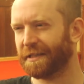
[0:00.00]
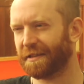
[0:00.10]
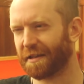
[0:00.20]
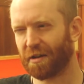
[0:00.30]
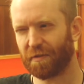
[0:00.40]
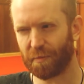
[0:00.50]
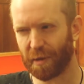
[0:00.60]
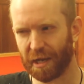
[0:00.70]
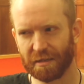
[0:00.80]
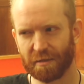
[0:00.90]
the guy from
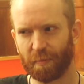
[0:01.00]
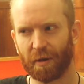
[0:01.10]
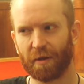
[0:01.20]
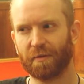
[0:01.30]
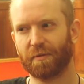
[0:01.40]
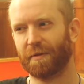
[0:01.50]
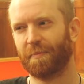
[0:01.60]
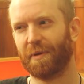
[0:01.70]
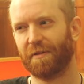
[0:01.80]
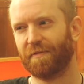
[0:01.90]
Interpol, a
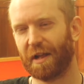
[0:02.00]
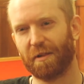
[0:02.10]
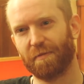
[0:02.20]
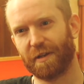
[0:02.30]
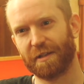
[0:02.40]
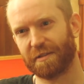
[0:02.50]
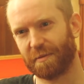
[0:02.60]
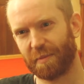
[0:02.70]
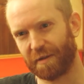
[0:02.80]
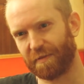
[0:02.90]
bit of Elvis,
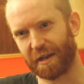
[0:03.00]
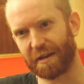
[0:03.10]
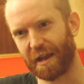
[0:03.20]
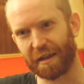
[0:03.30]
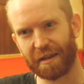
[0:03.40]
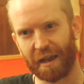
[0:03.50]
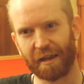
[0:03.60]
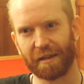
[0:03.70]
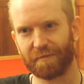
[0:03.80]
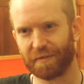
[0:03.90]
and a bit of like Nick
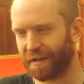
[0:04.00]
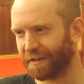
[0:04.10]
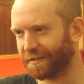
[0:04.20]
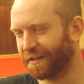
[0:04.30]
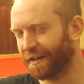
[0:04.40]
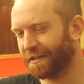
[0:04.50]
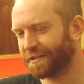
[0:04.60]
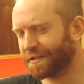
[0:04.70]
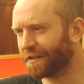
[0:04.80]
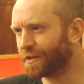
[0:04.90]
Cave, and like
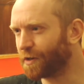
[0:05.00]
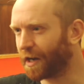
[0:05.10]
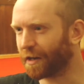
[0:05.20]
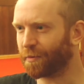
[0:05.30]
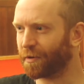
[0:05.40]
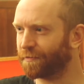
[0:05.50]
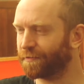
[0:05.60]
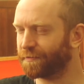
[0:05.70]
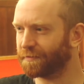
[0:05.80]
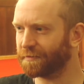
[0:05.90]
there's another track where I've
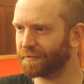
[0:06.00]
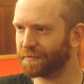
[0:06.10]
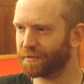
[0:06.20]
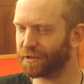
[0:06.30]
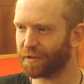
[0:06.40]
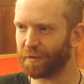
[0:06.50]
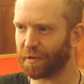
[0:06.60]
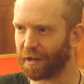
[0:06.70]
stolen